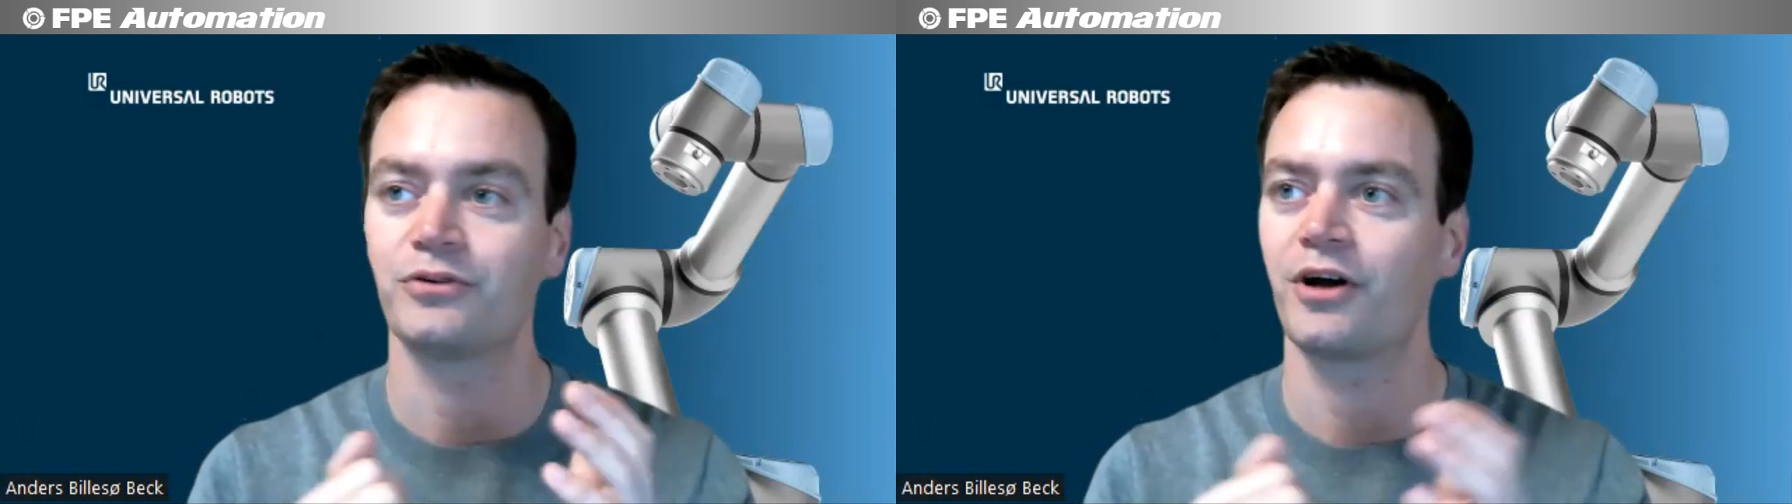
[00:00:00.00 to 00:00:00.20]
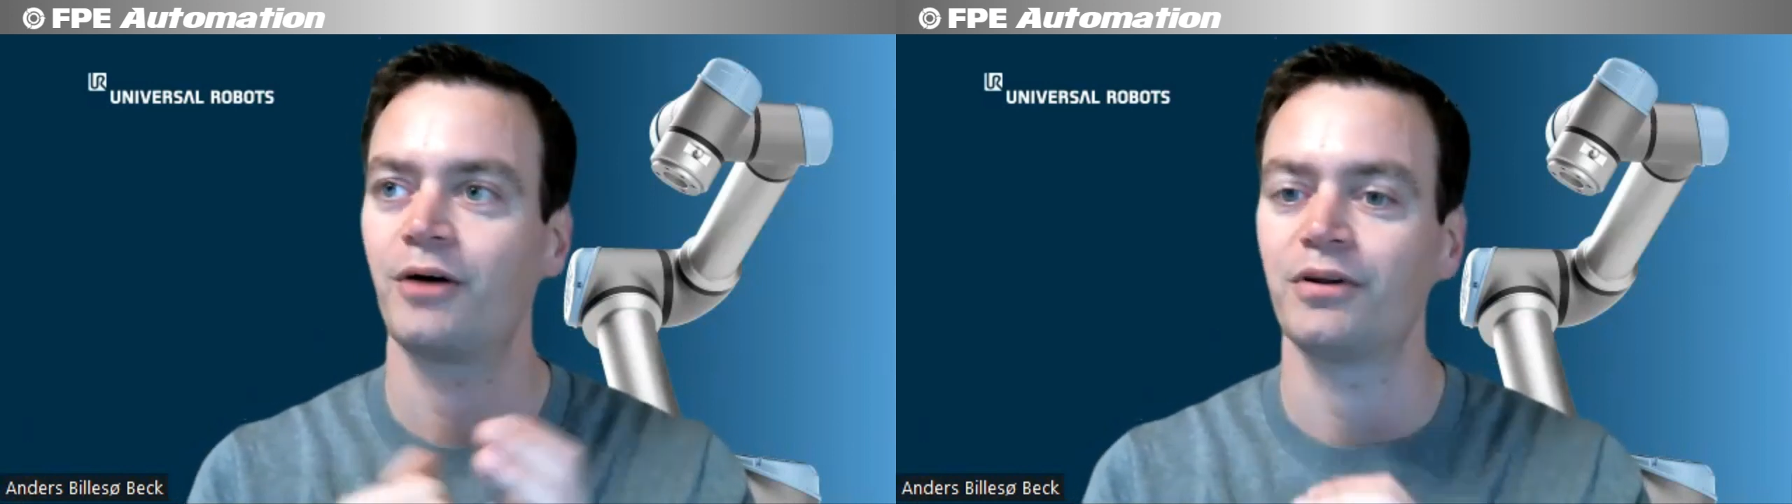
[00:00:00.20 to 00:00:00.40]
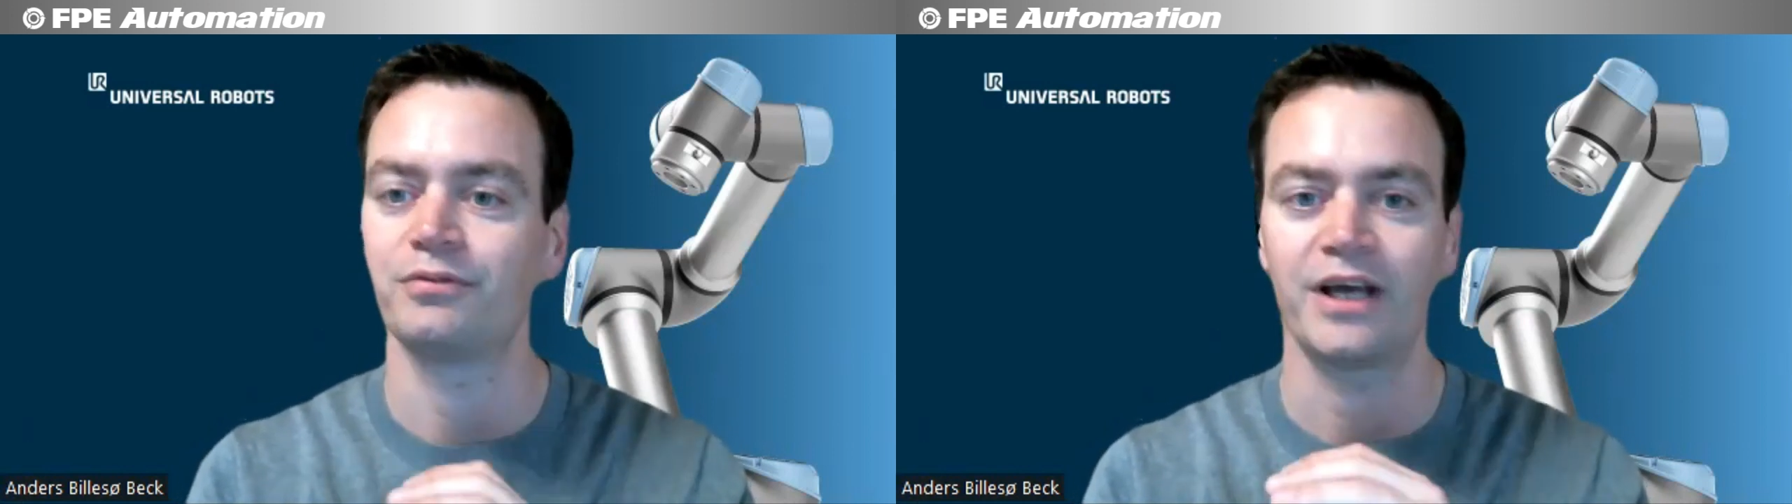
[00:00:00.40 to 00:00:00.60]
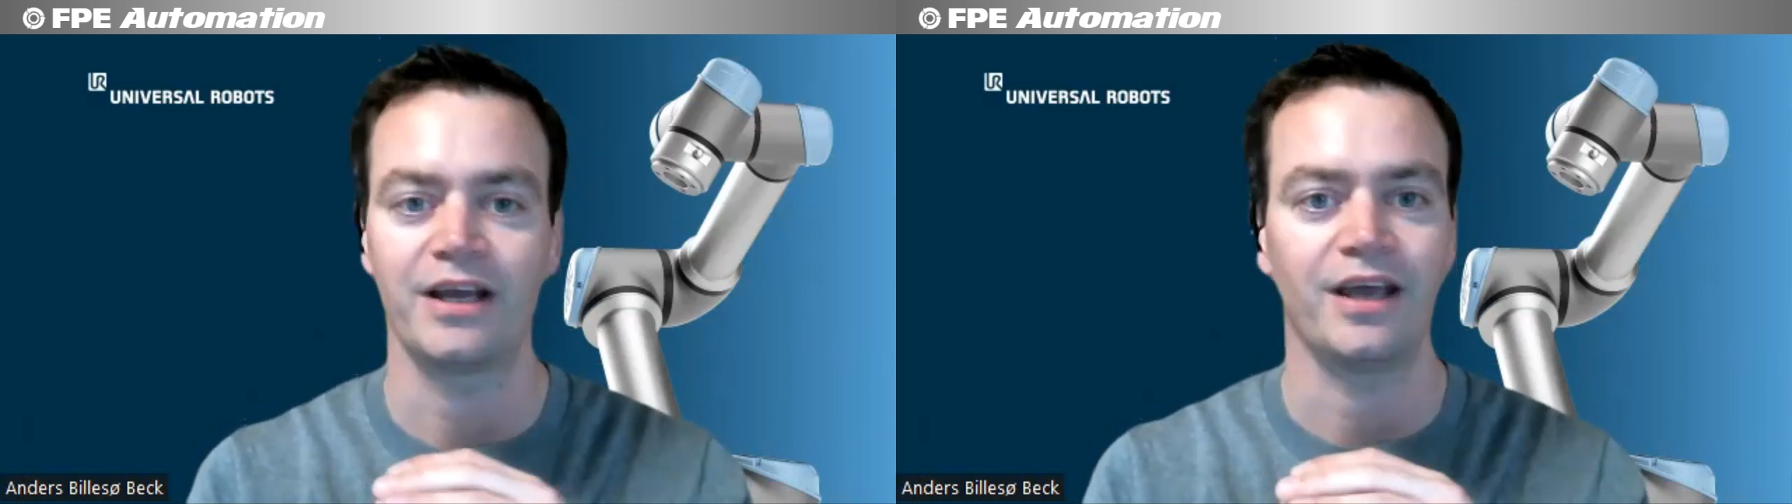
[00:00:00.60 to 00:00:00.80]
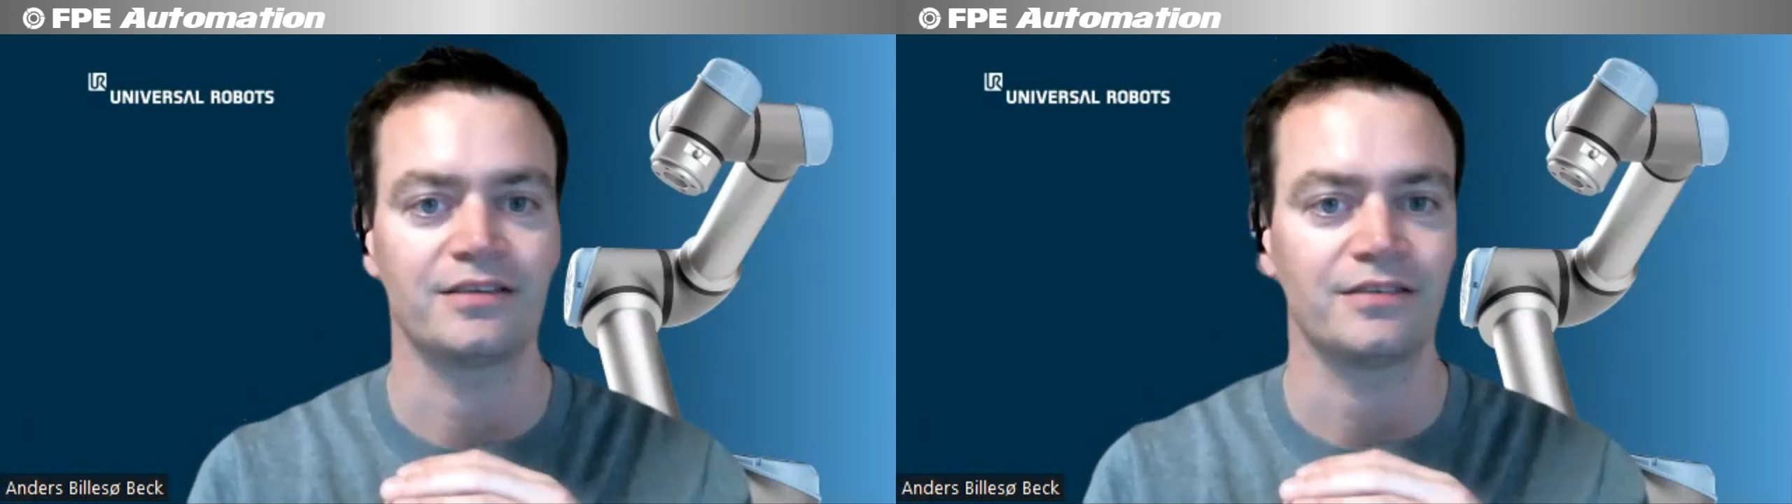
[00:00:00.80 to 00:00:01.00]
a couple of
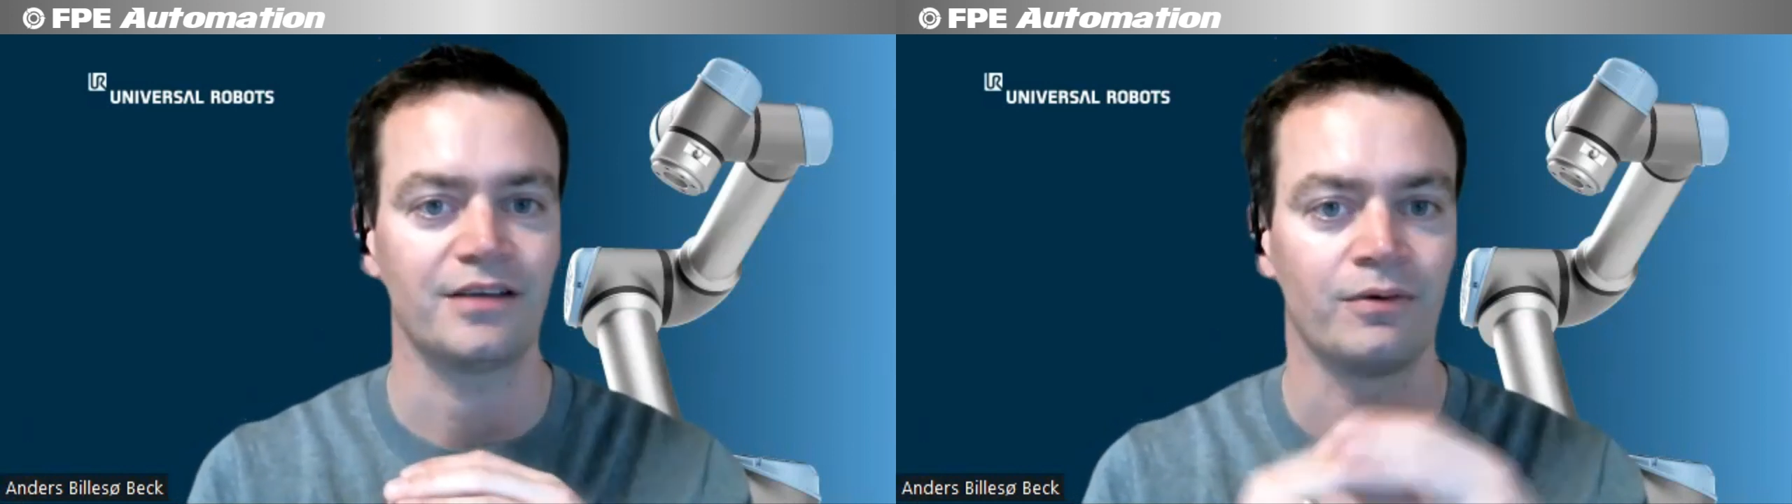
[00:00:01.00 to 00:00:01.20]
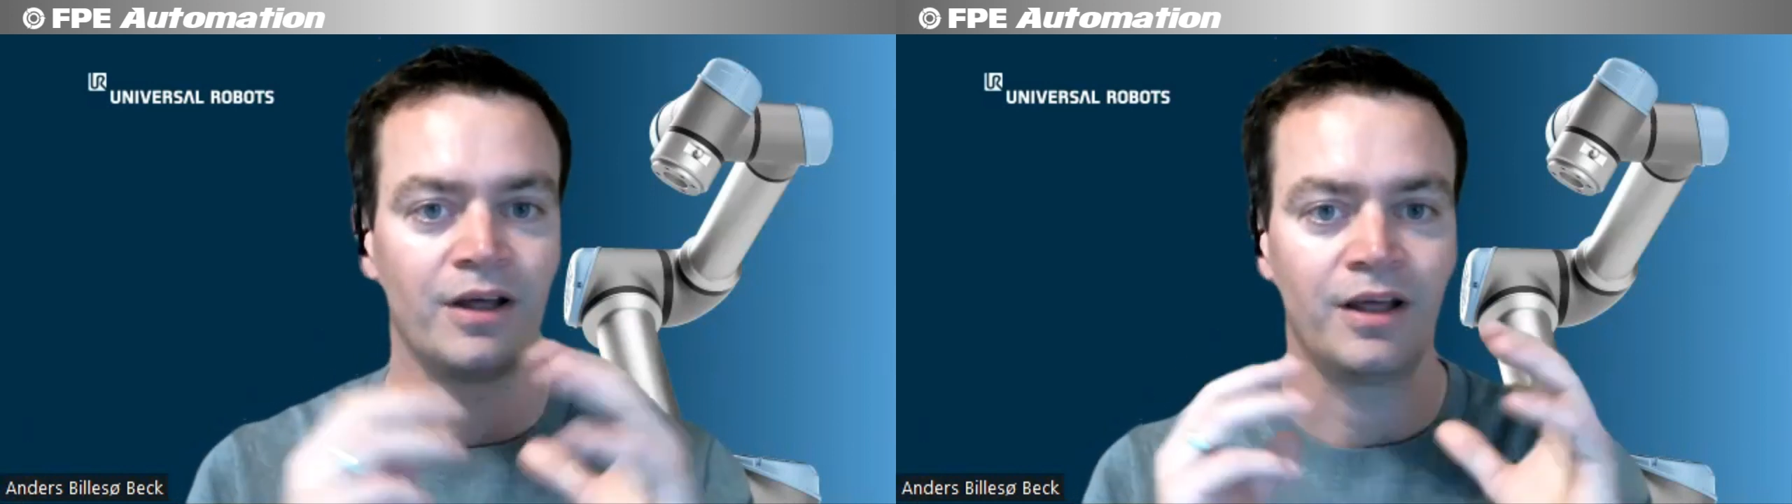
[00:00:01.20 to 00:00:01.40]
decades now.